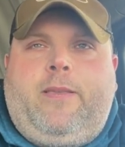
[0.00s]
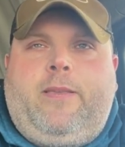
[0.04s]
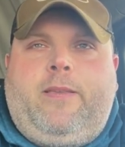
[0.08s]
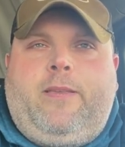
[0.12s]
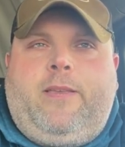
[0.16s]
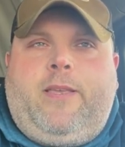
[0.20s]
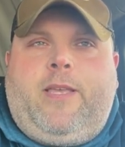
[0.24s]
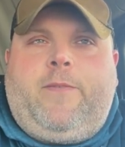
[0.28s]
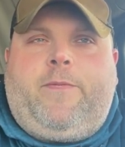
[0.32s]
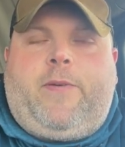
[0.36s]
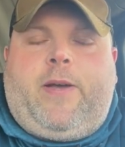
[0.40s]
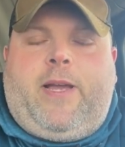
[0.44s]

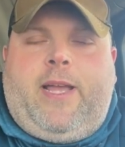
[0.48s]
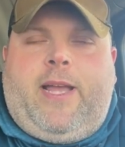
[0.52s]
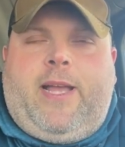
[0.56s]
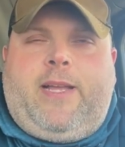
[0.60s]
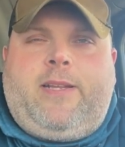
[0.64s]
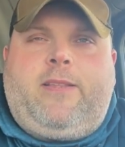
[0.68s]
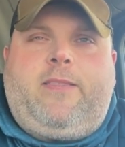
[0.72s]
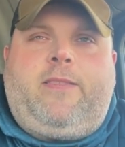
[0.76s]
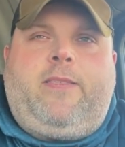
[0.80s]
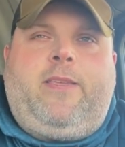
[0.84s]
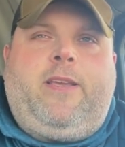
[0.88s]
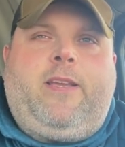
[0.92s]
if I had
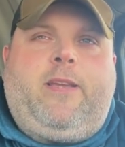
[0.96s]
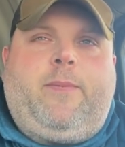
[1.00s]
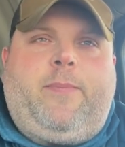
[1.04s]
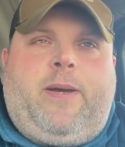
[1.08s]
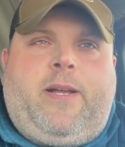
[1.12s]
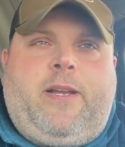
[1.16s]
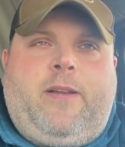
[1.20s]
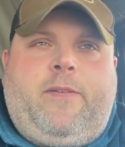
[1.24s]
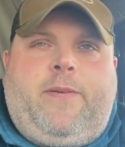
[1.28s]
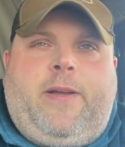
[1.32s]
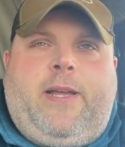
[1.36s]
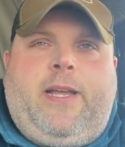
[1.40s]

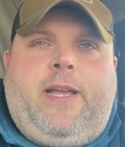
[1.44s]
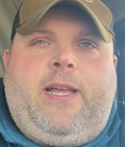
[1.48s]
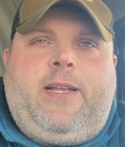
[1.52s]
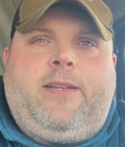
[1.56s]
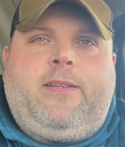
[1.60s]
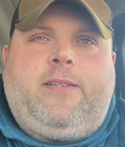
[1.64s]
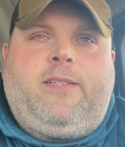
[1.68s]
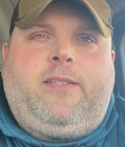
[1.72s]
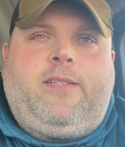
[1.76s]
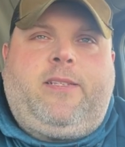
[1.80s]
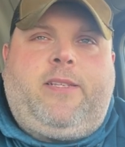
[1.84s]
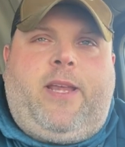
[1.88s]

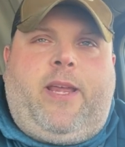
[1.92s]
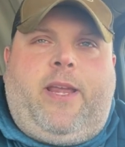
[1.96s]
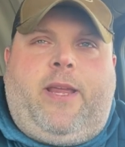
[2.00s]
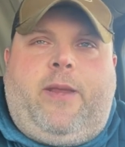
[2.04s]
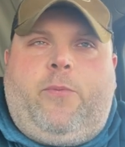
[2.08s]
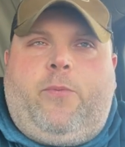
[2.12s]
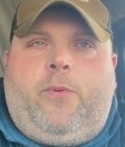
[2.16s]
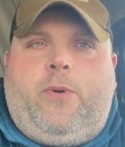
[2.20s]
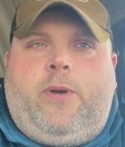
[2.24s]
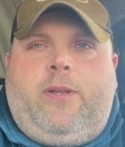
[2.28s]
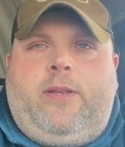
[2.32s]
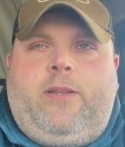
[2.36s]
to say
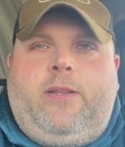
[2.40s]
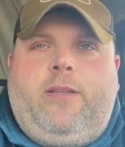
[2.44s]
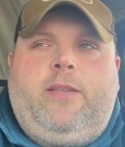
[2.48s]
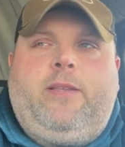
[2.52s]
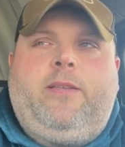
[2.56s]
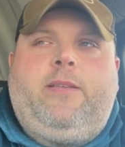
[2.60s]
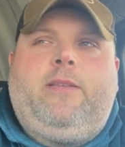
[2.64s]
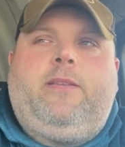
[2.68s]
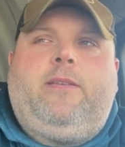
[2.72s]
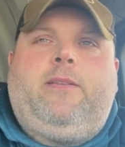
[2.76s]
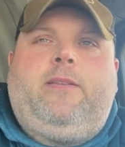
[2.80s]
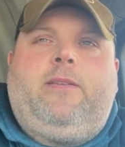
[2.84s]
what
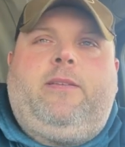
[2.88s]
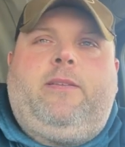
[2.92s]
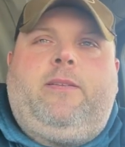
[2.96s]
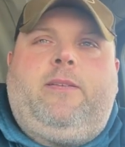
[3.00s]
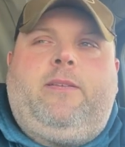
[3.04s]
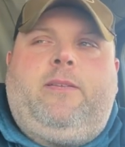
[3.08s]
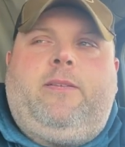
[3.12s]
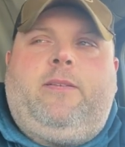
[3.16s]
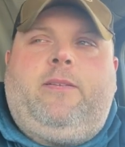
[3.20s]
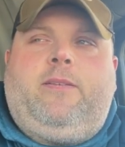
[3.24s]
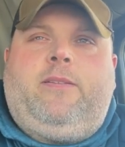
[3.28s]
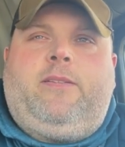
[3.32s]

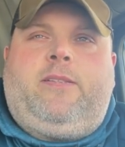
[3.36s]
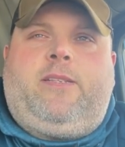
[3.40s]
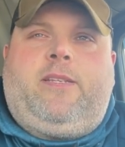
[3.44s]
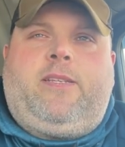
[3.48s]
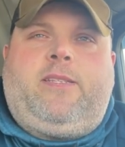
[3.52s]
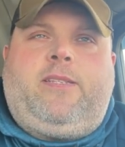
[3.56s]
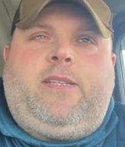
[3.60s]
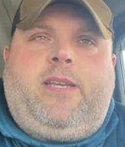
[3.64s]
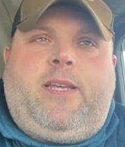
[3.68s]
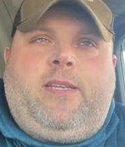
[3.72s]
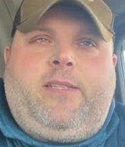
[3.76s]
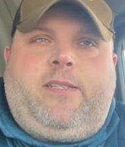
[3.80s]

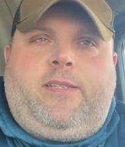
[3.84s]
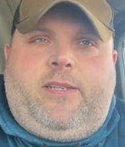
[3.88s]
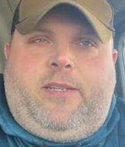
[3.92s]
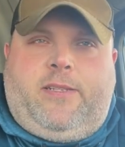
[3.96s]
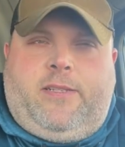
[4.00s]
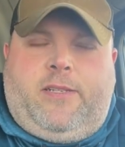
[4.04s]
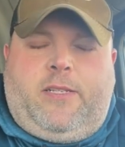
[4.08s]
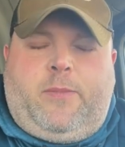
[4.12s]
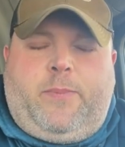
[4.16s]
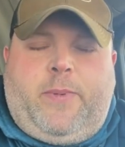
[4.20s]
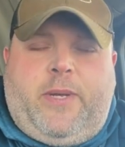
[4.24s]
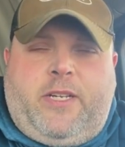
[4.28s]
success
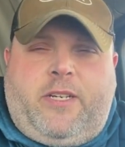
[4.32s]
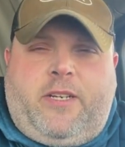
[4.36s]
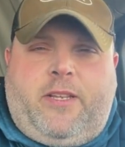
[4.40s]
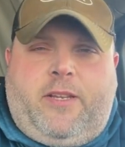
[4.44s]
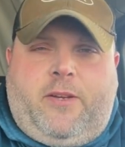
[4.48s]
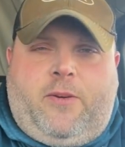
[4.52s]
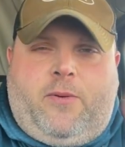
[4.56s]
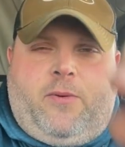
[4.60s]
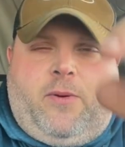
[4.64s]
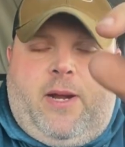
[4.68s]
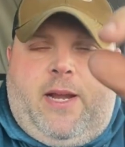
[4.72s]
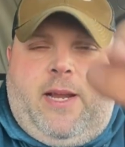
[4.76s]
is,
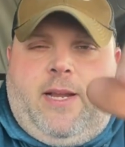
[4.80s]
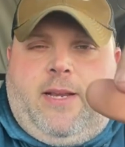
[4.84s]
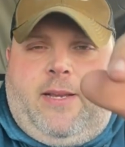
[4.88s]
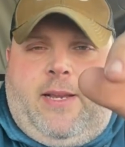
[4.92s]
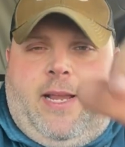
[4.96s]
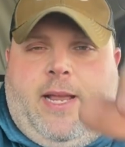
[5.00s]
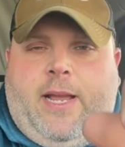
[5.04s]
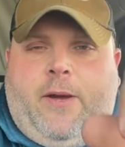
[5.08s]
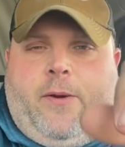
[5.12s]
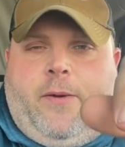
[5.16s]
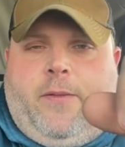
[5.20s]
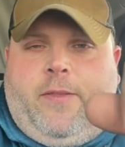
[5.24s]
especially right
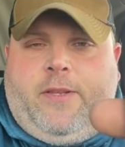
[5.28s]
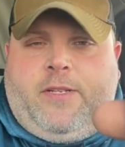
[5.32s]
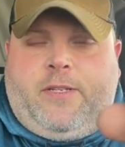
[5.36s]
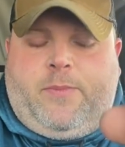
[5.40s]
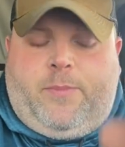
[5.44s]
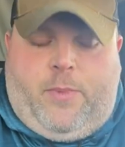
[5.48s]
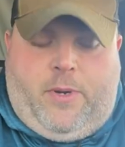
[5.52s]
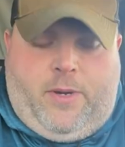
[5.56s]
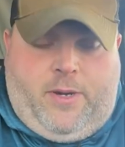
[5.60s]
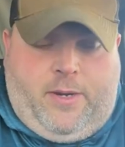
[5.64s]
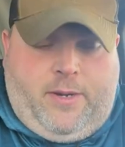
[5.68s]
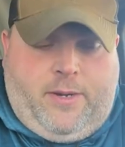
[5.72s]
now in this
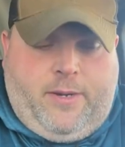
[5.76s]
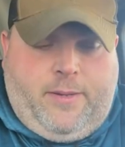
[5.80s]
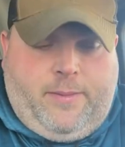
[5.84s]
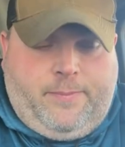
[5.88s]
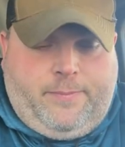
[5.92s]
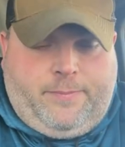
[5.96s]
market,